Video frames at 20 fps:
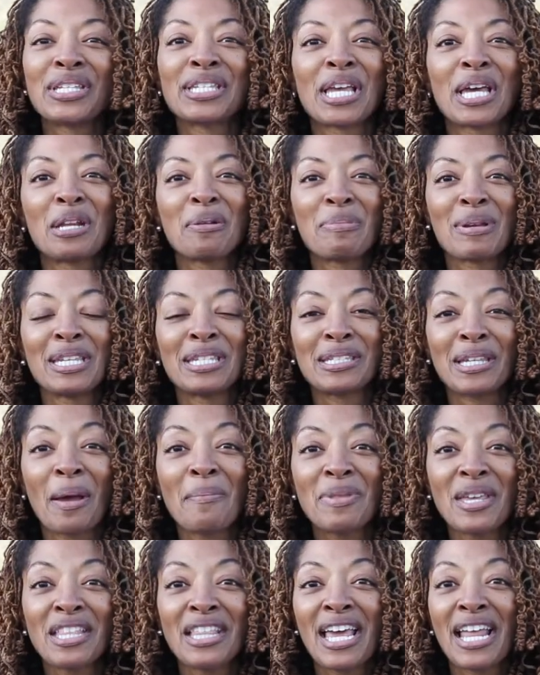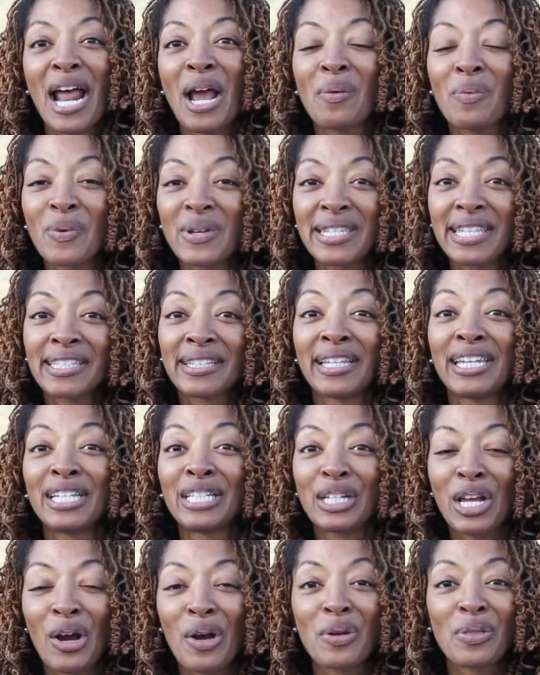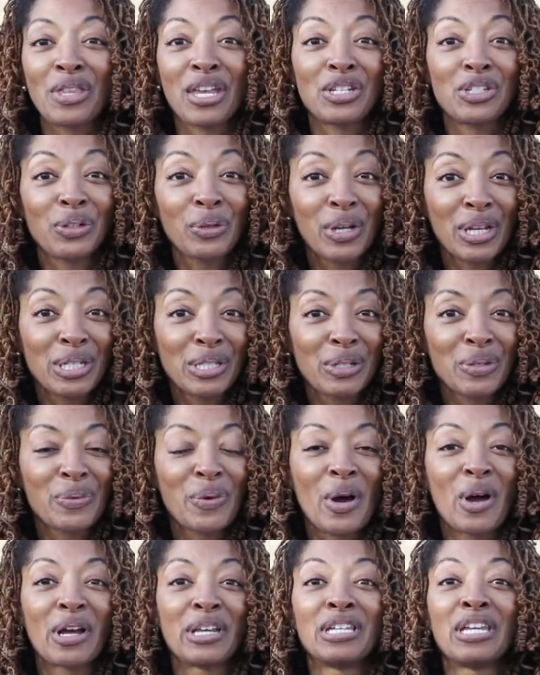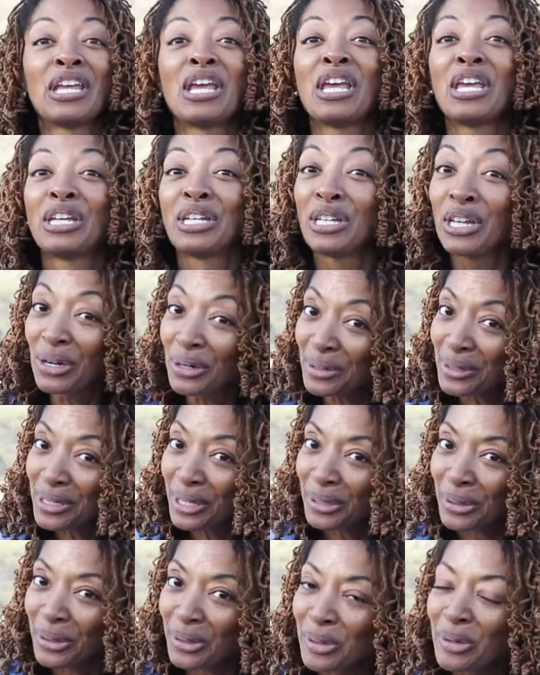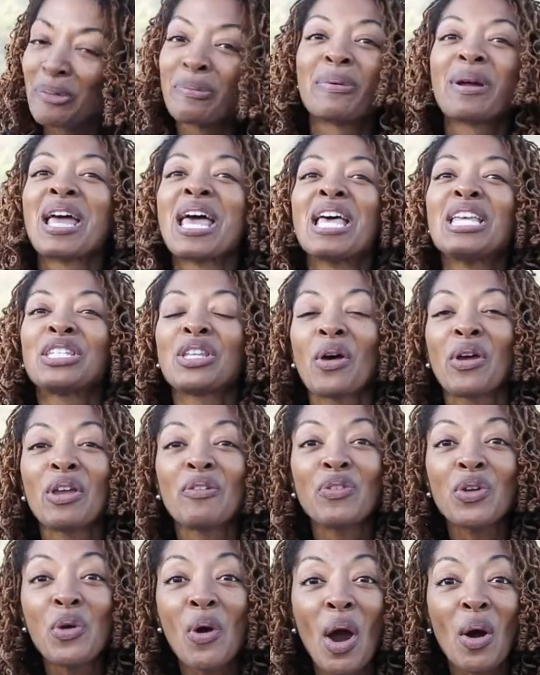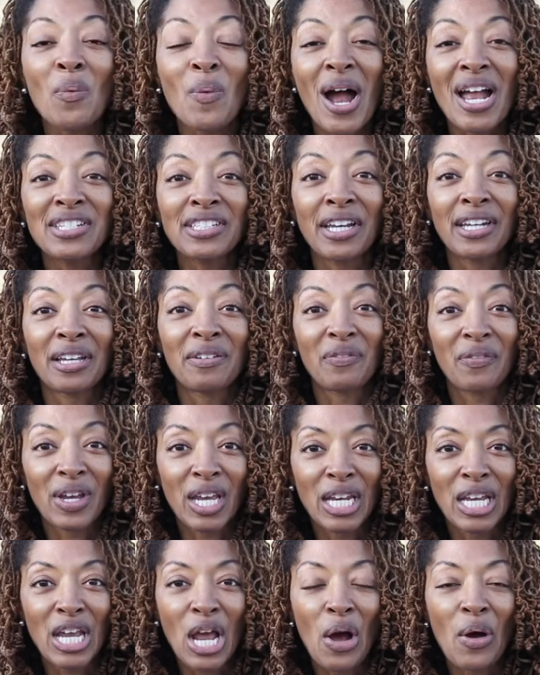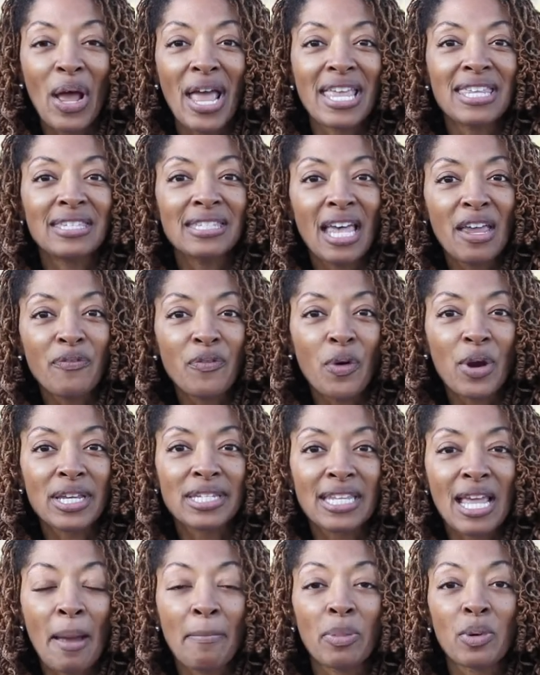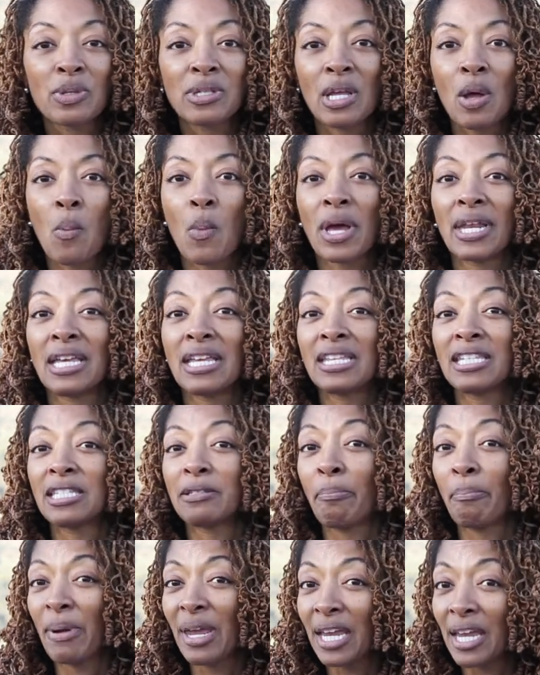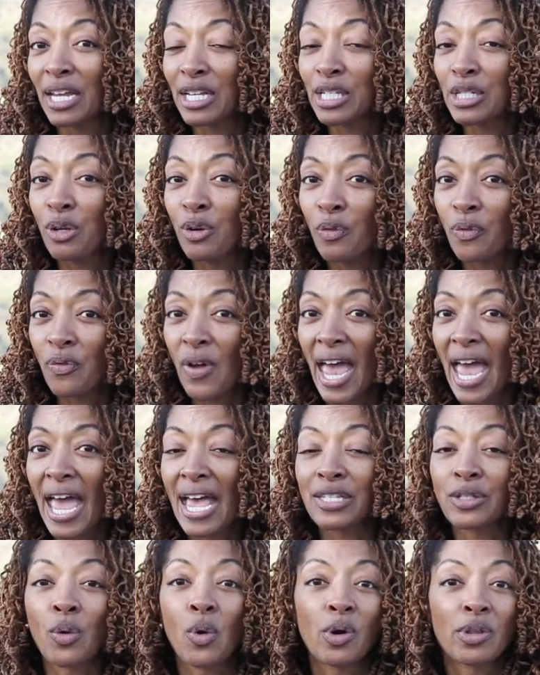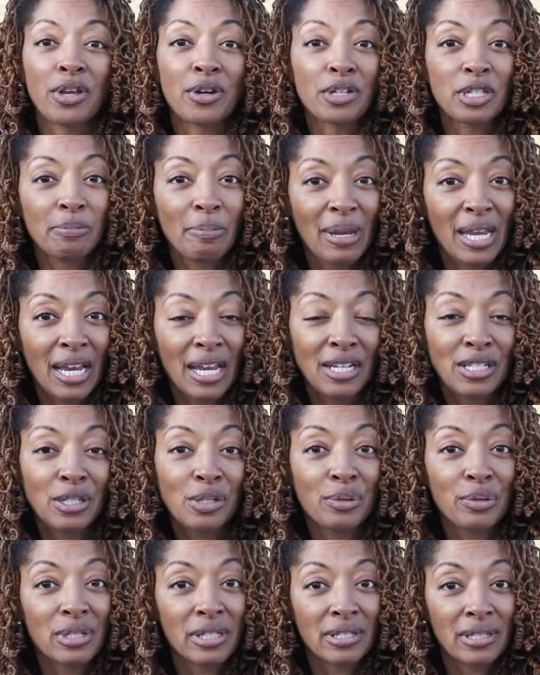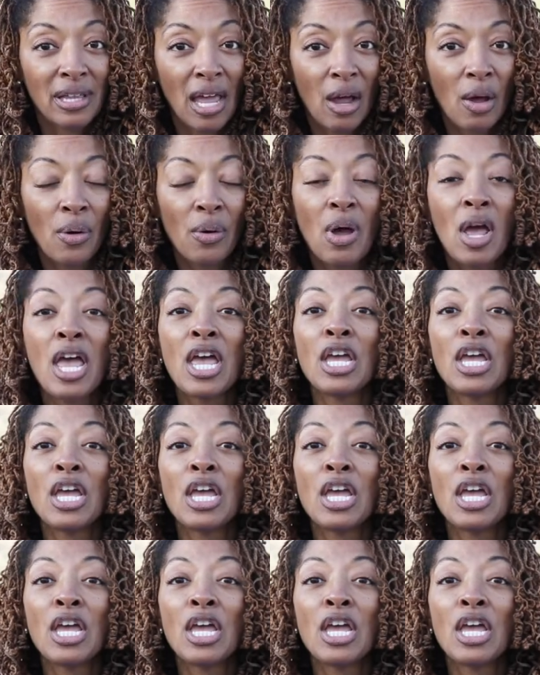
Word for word: is going to be something that I recently learned that you can do on YouTube. So if you are watching a video and, say for example, someone is speaking too fast or they're speaking too slow,